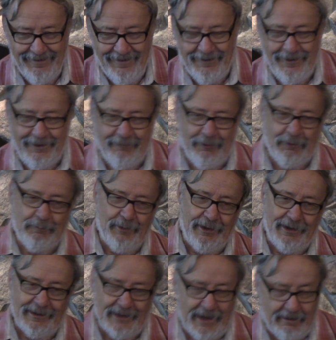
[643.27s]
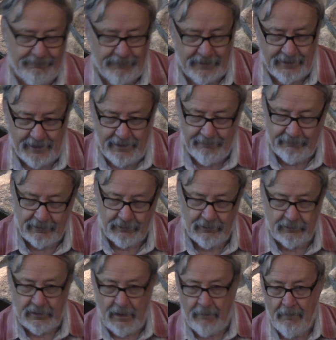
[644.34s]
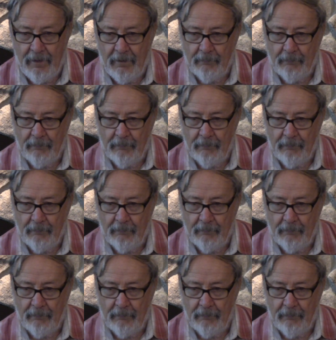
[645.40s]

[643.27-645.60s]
everybody laughing and having a good time,